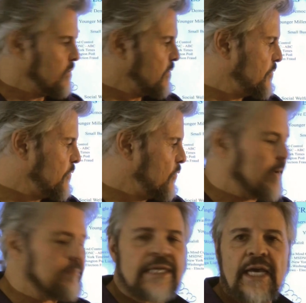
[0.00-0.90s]
to the
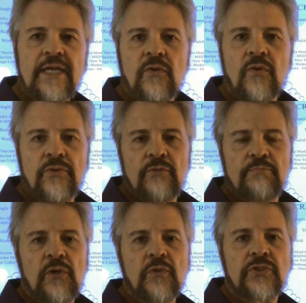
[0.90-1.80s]
website, order the
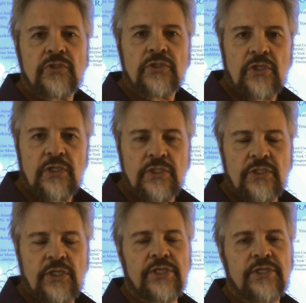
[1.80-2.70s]
poster, start
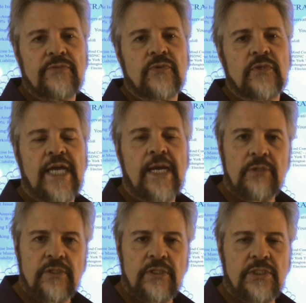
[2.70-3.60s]
studying the
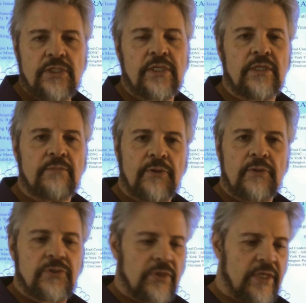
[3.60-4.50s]
vocabulary and studying the
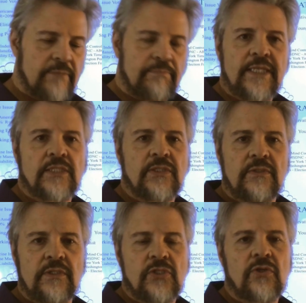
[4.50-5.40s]
poster. Get a pencil
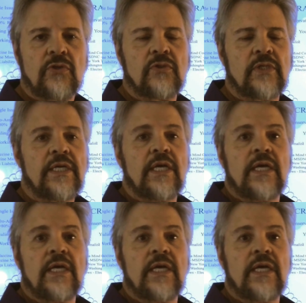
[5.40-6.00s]
and circle it.